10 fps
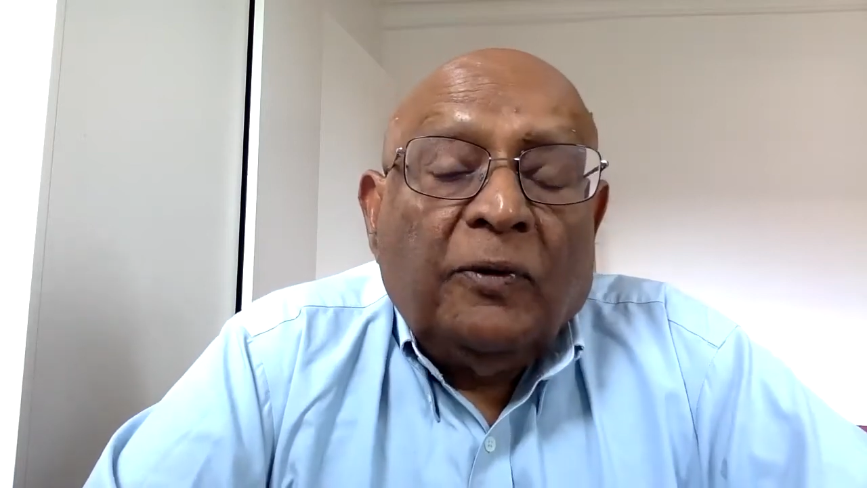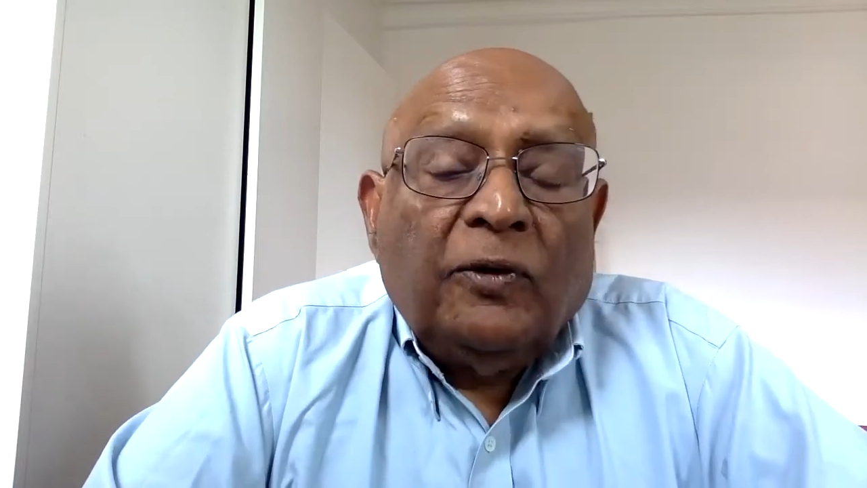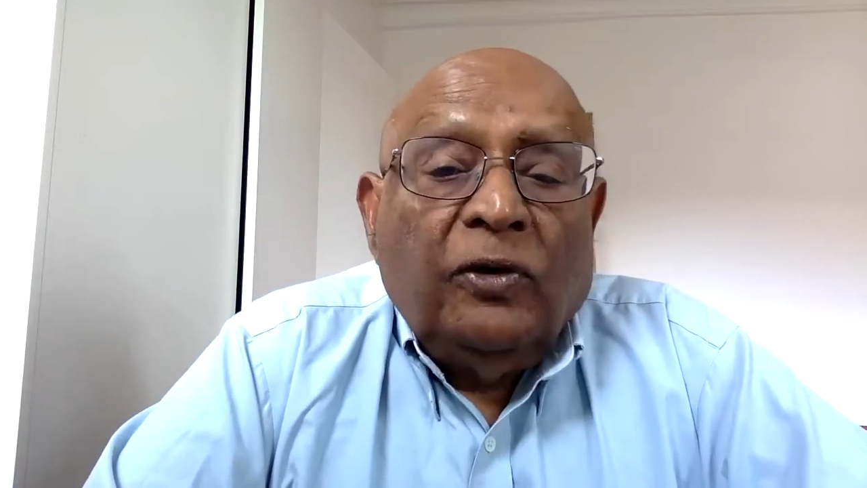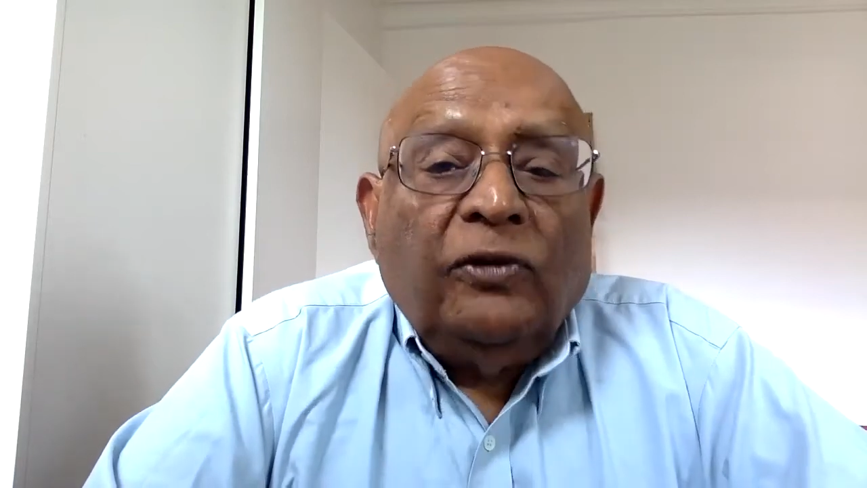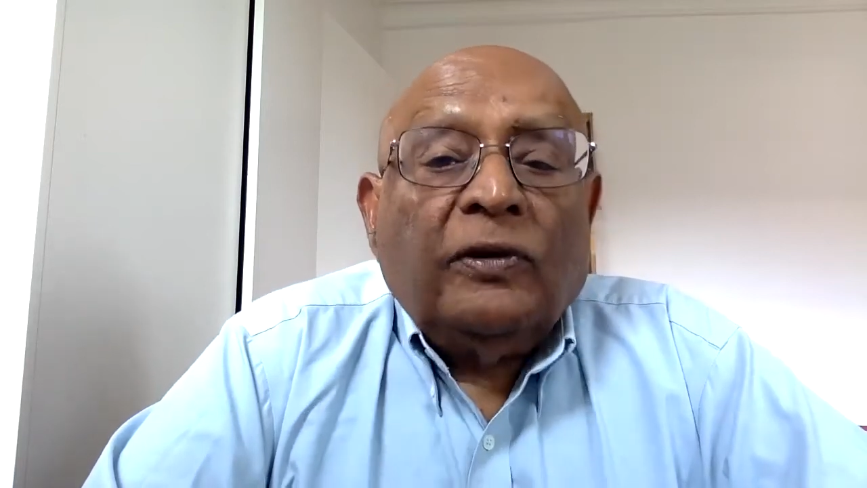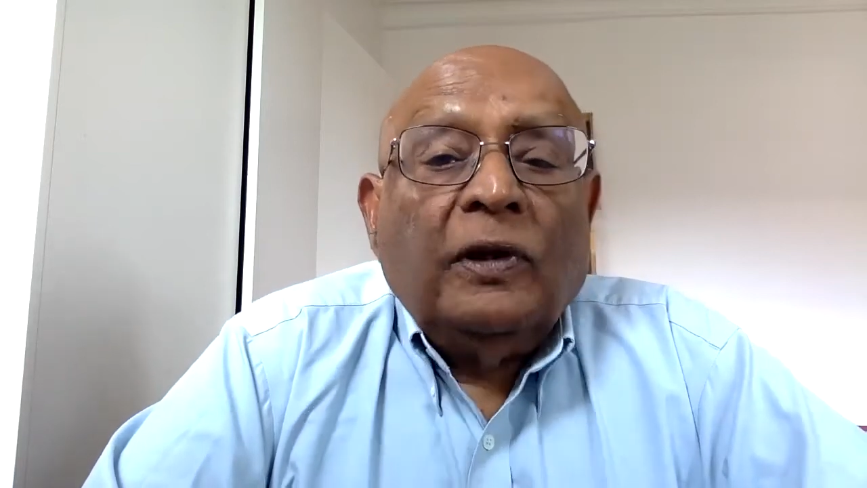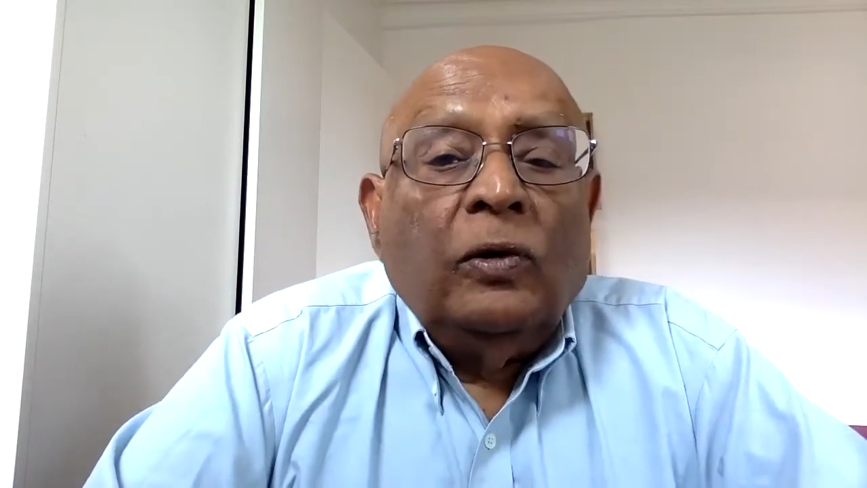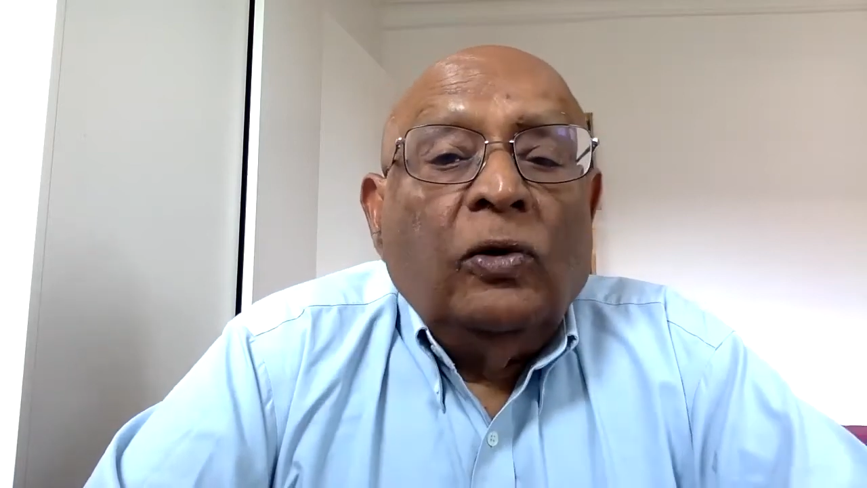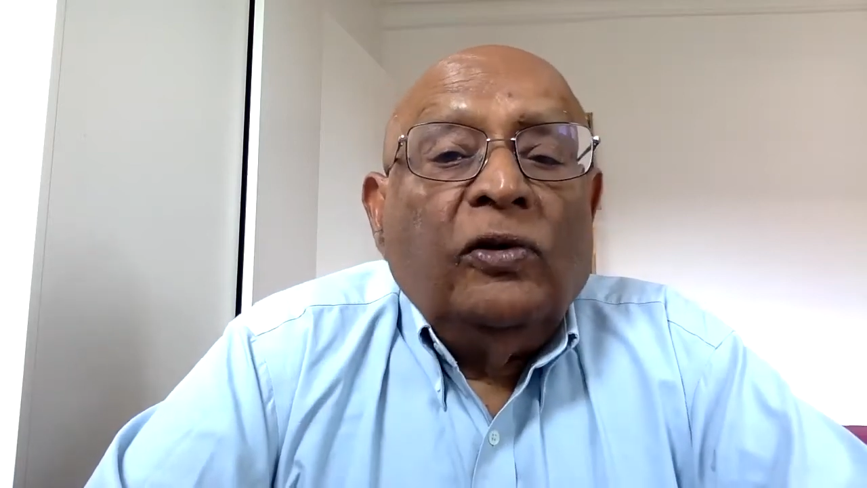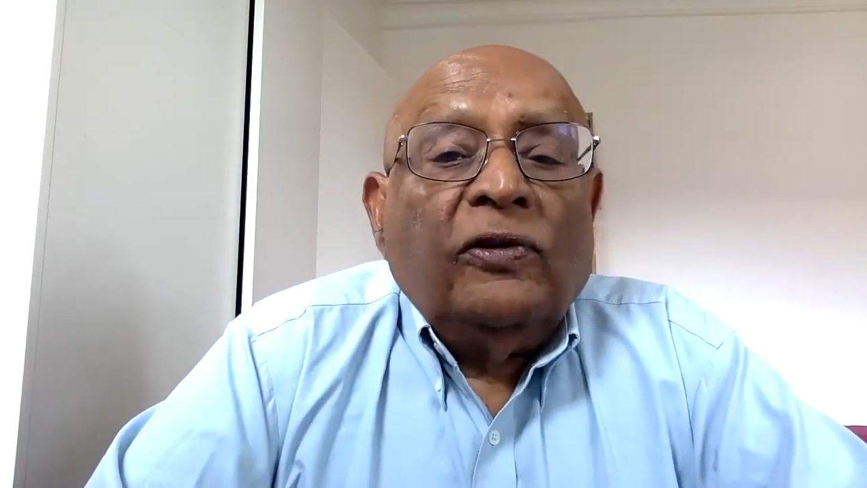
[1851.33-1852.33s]
Of course, the
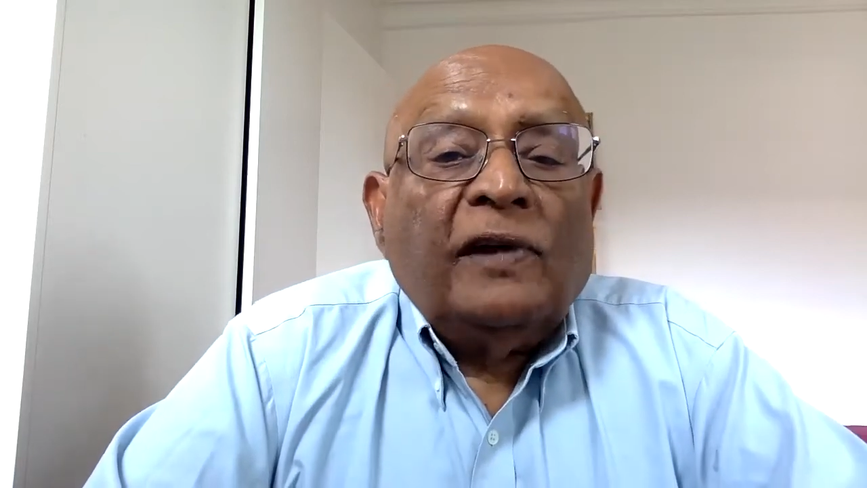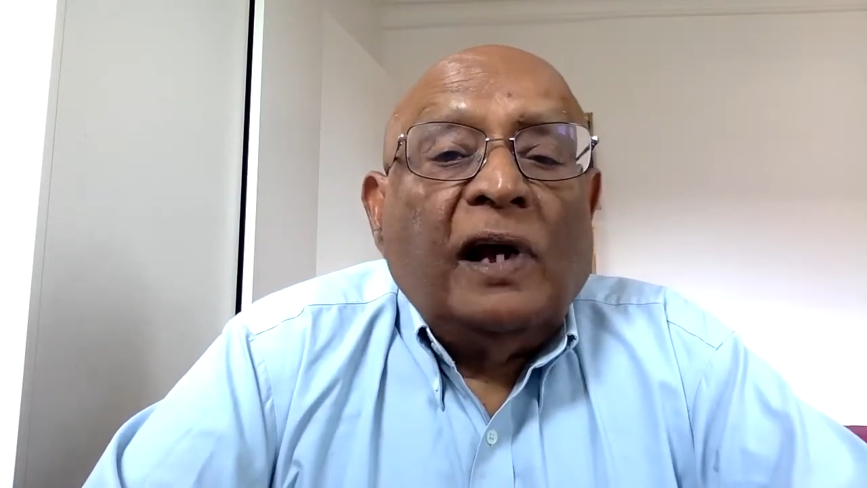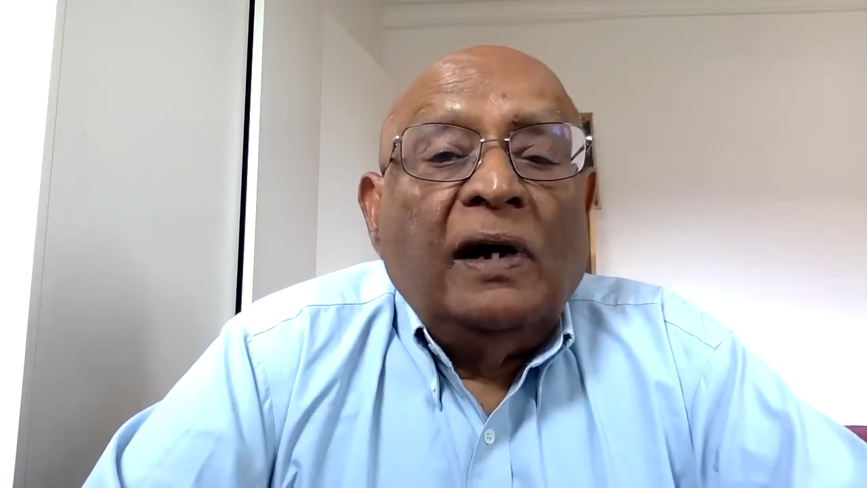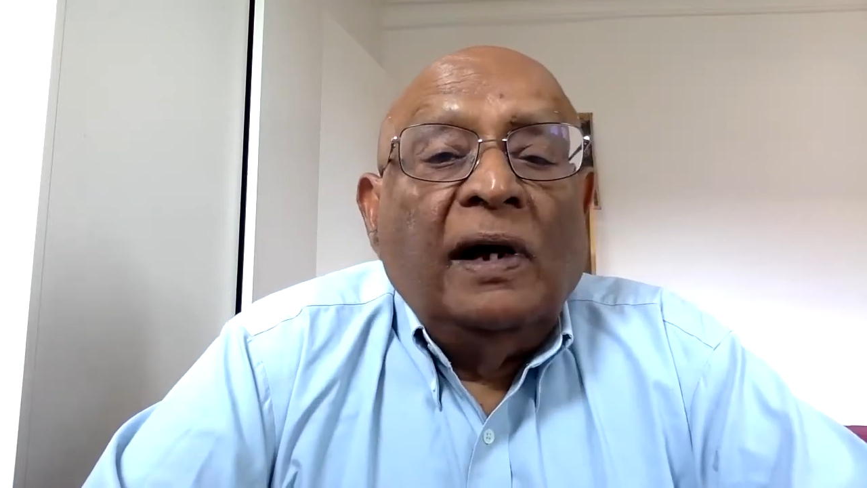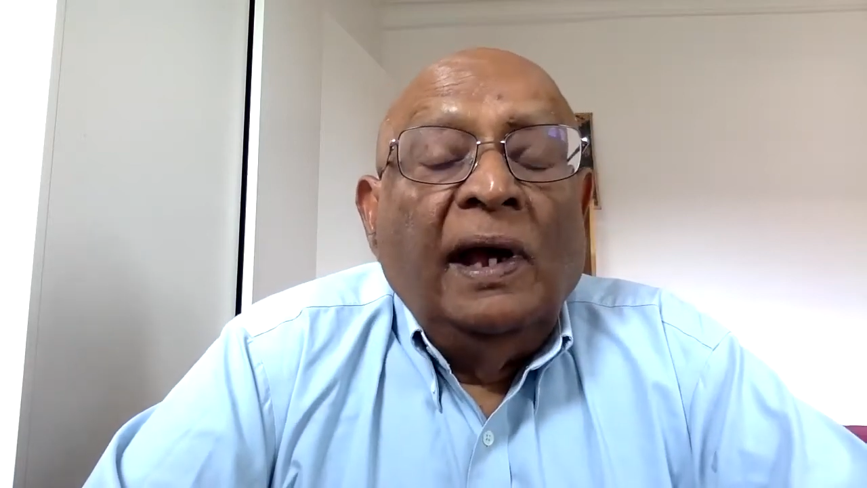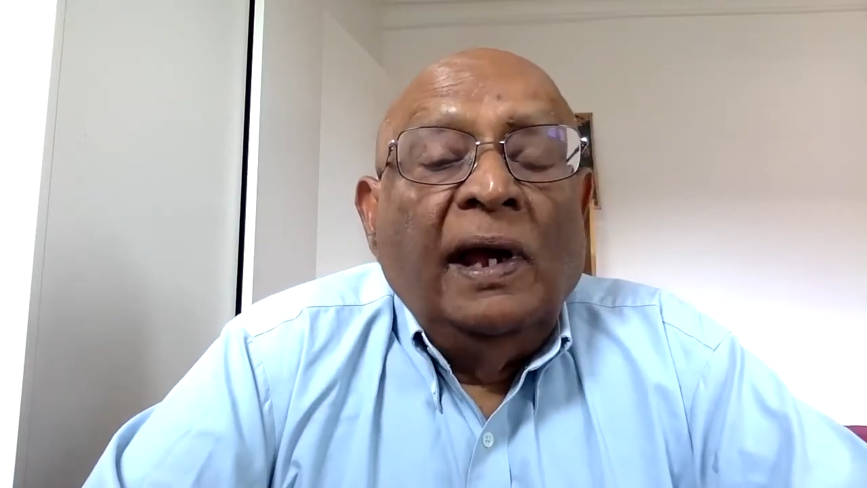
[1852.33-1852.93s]
loans are